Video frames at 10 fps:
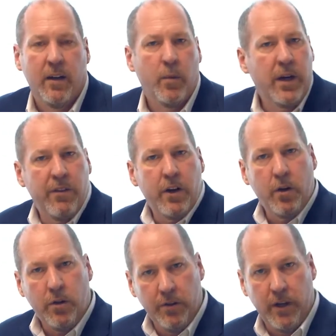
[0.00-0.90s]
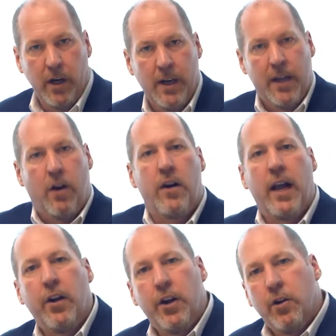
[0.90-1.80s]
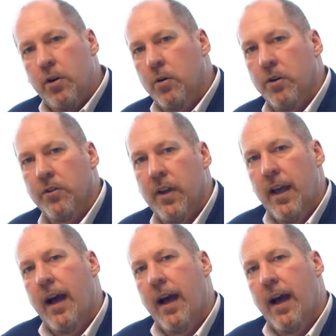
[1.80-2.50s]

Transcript: Whatever their goals are now your goals.